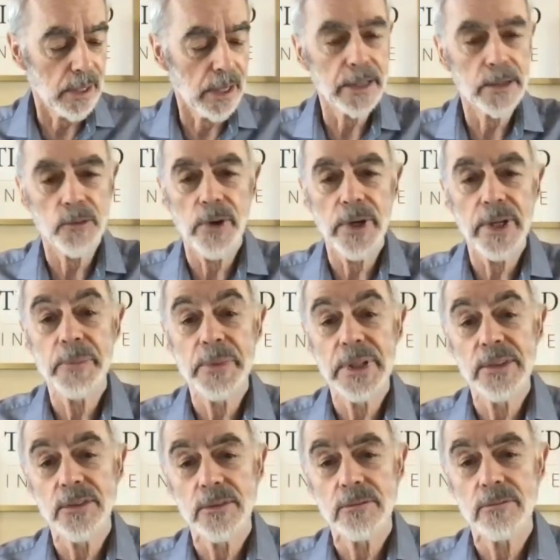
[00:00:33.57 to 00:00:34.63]
I'd already
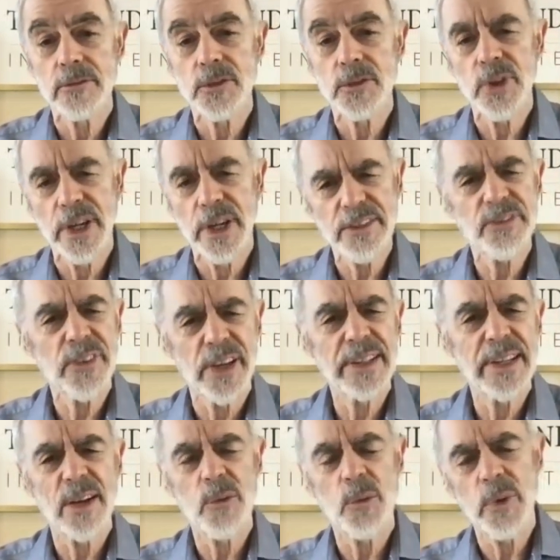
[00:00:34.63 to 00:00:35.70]
been trying to
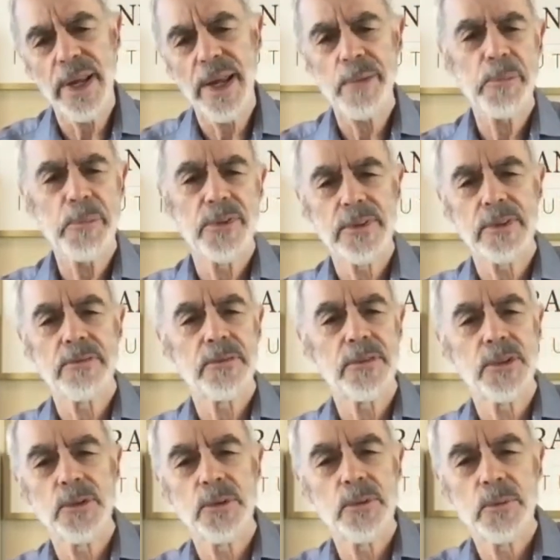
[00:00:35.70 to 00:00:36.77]
find out what happens if
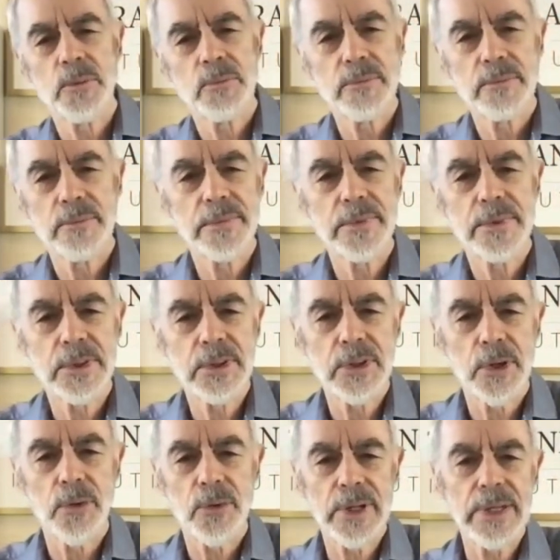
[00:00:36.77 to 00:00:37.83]
you
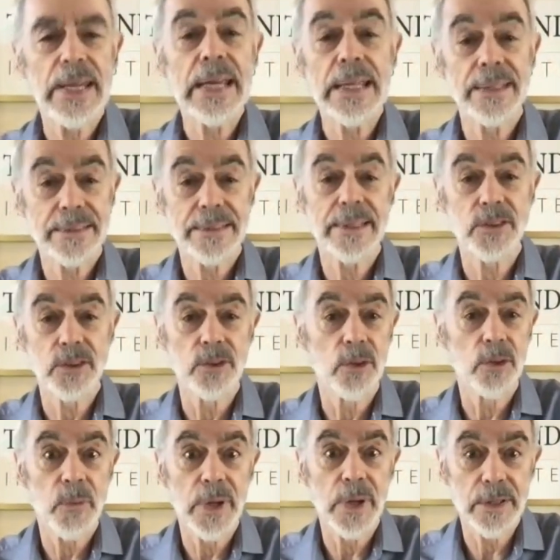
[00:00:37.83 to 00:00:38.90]
inhale essential
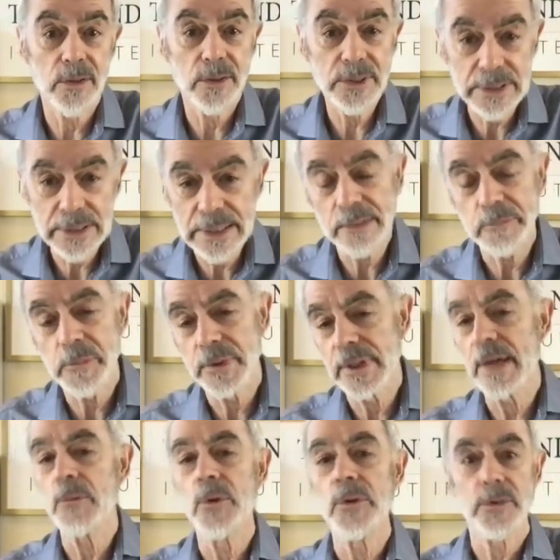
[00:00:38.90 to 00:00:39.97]
oils while you're asleep. And
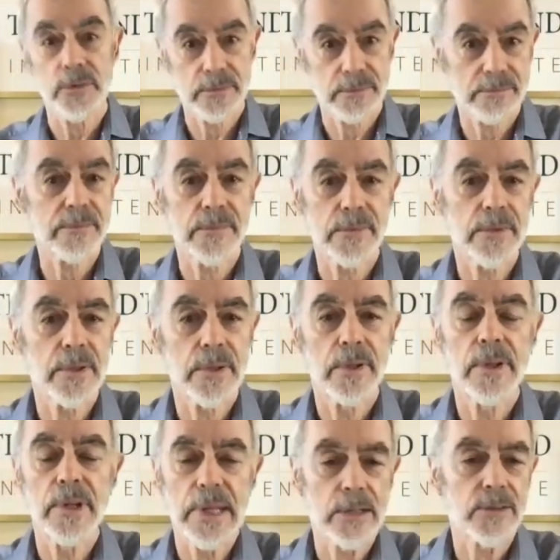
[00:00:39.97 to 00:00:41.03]
there was,
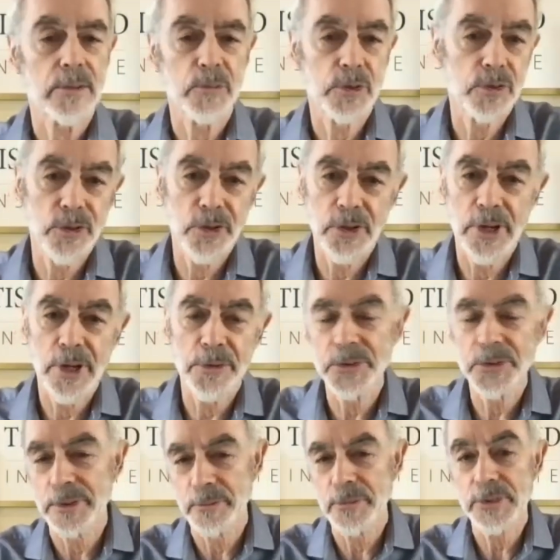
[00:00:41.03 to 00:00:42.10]
as I'm sure you know,
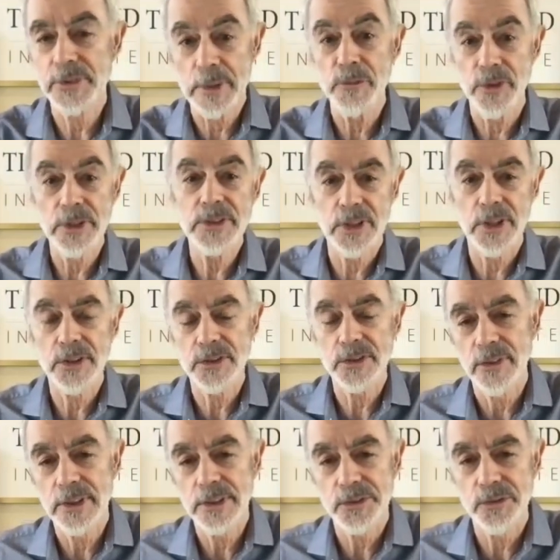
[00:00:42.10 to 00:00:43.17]
some research
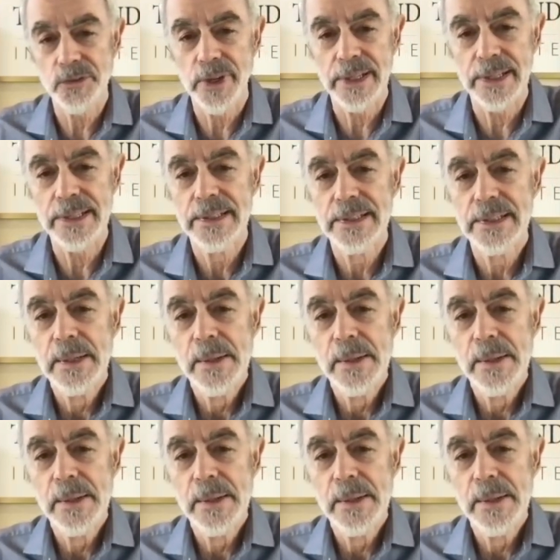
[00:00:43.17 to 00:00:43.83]
on this already.